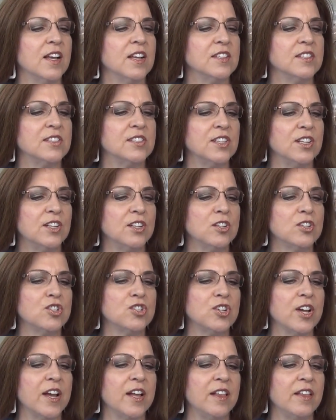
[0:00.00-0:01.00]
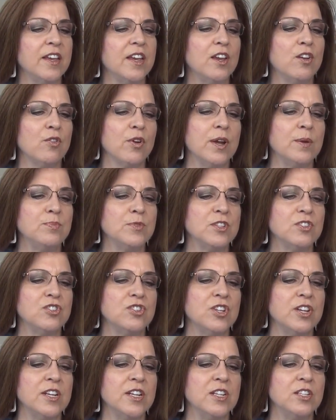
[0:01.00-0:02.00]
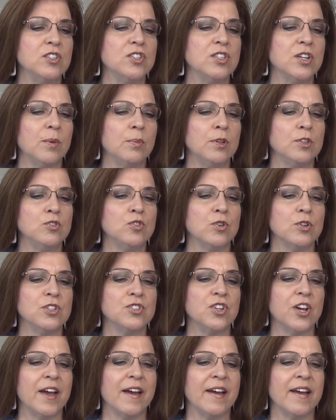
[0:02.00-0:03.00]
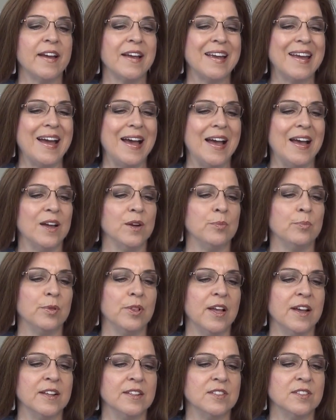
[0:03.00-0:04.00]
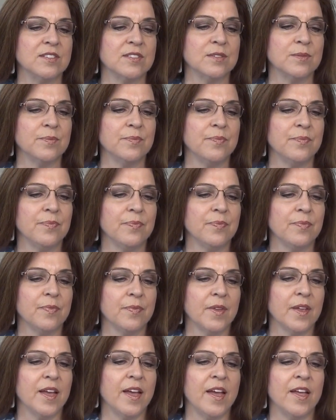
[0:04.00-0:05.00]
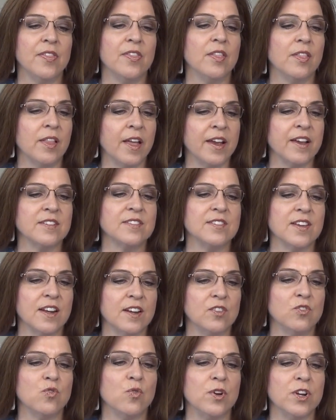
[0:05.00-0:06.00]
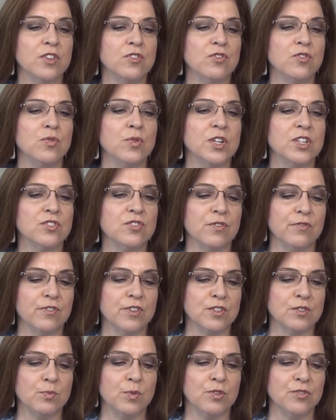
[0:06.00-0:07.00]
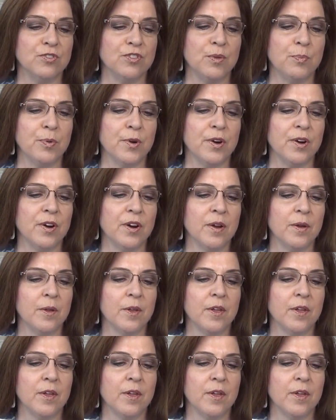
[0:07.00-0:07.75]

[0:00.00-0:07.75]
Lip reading: Silk, challis, crepe de chine, double georgette, and cotton blends. And like I said, 22-inch invisible zipper.